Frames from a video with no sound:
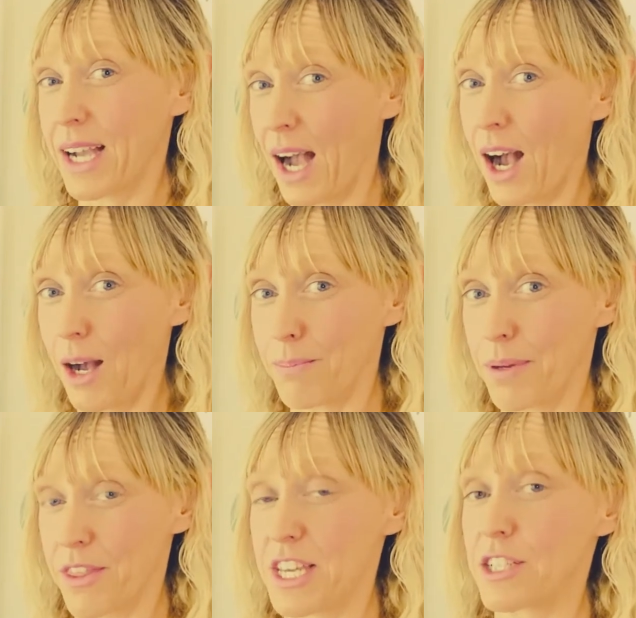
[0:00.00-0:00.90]
up
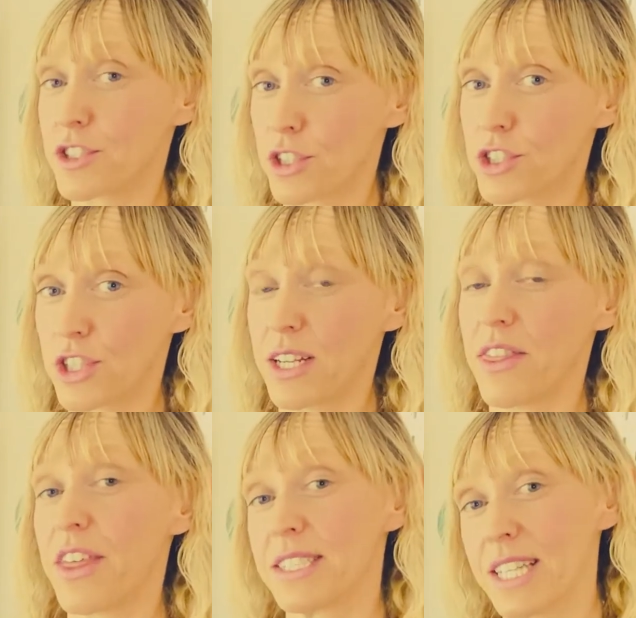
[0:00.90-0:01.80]
the assertion
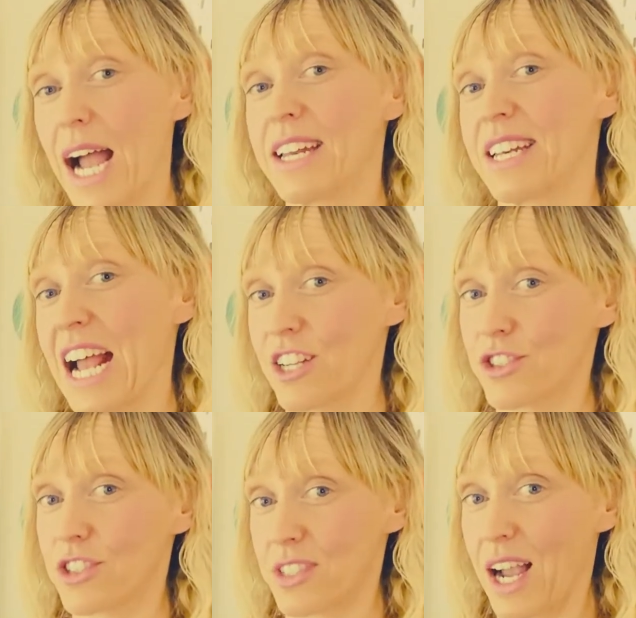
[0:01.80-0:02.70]
that diet and
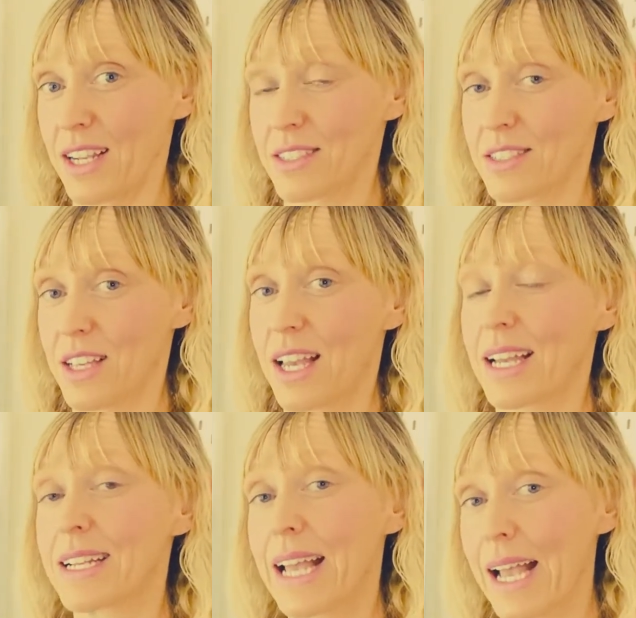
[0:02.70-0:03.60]
exercise
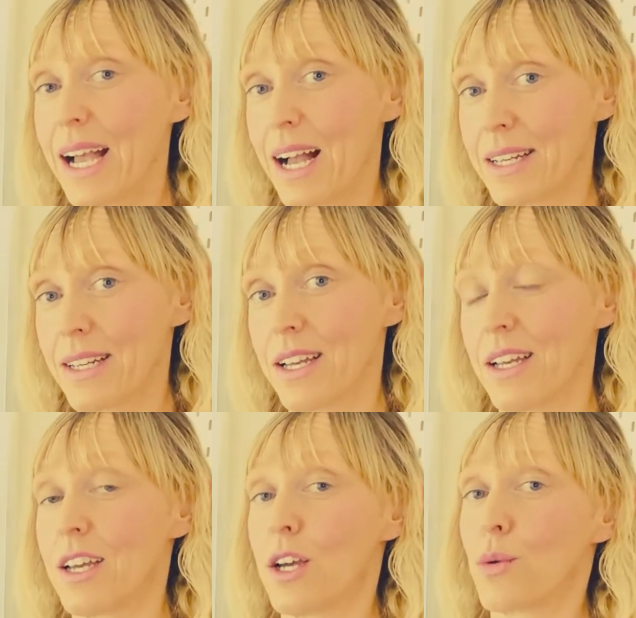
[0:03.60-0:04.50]
can
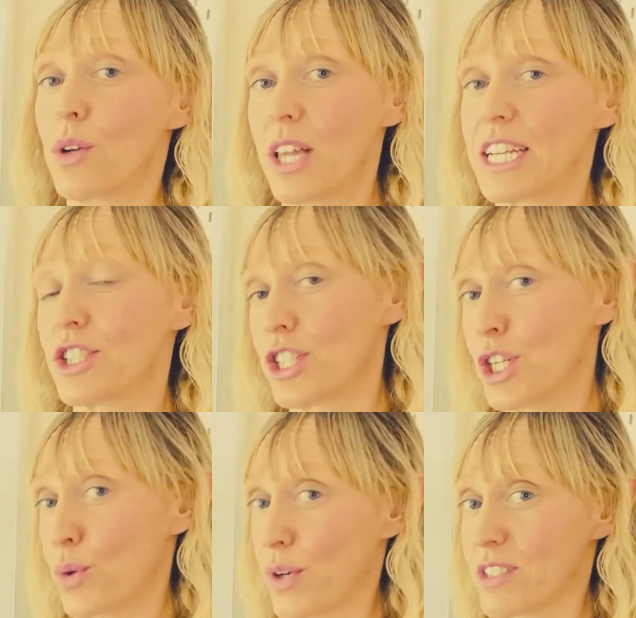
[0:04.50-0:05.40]
relate to
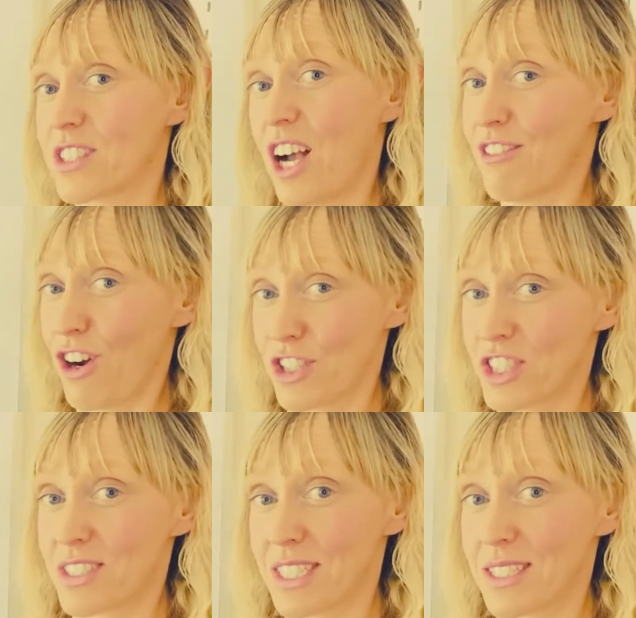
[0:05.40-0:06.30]
your risk of heart
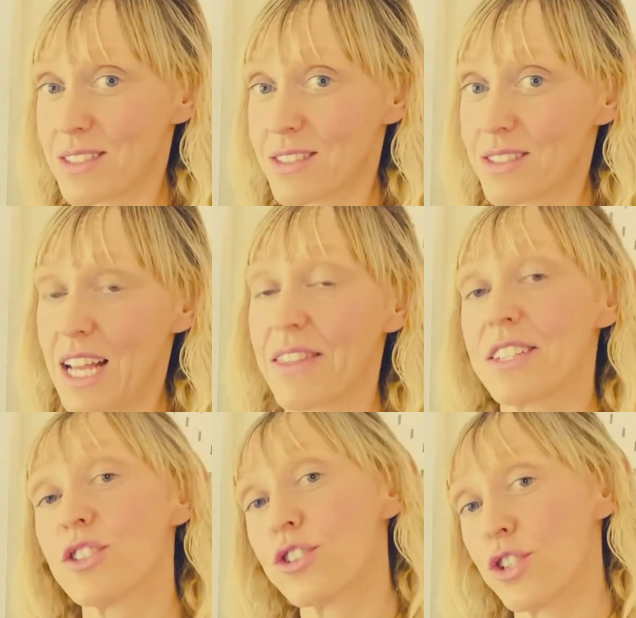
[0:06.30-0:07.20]
disease. And
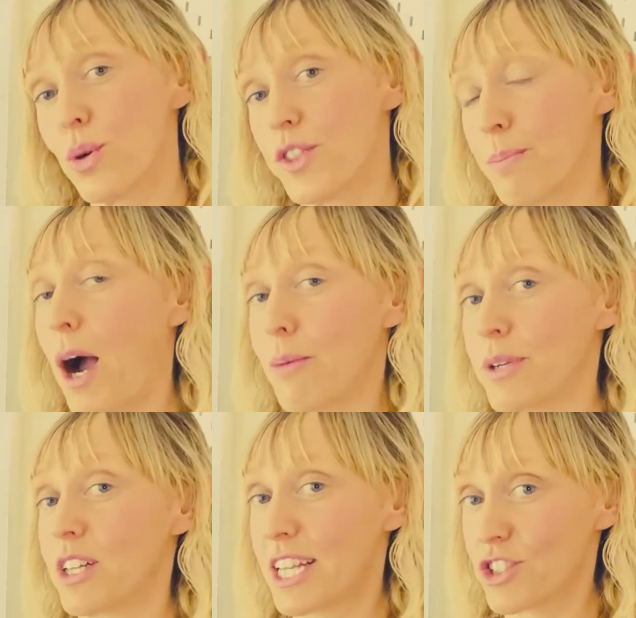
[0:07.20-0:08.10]
this is true at the
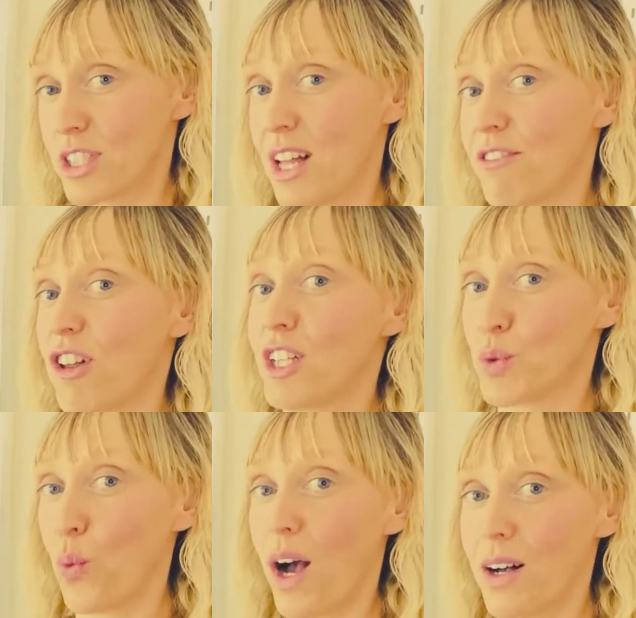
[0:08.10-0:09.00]
population level as
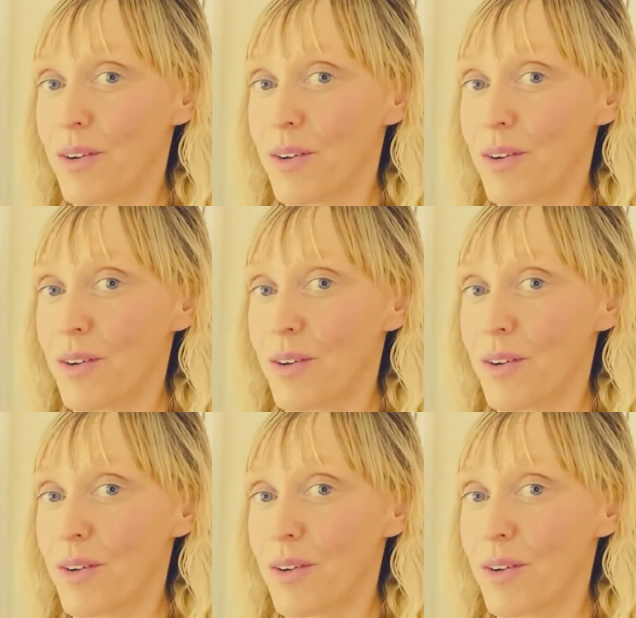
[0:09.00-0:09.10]
well.